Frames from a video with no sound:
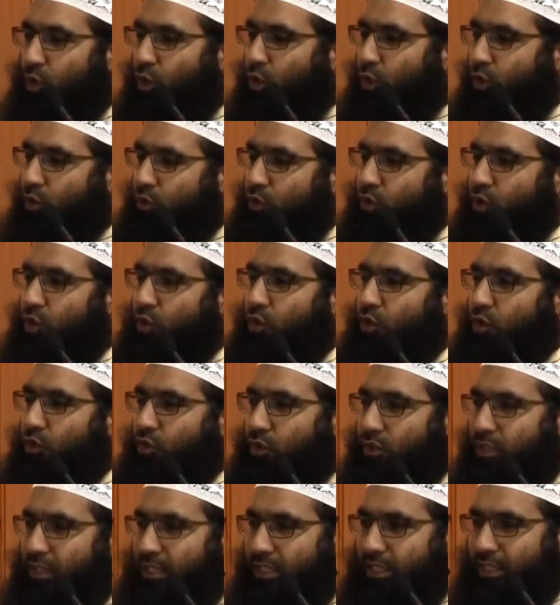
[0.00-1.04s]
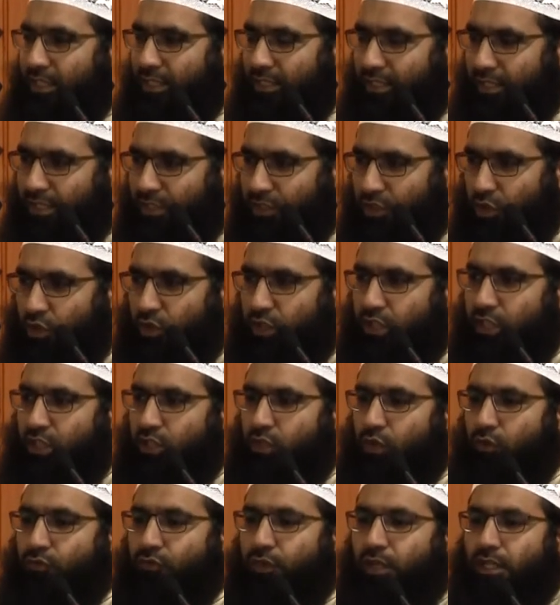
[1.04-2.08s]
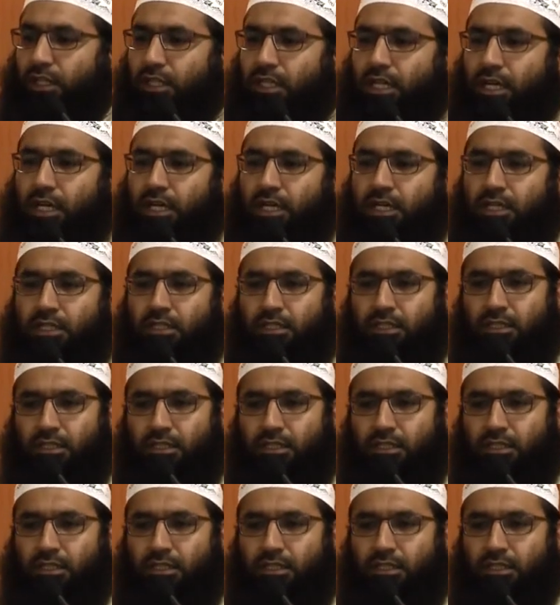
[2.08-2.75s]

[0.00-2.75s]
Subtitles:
although the Tawheed of Allah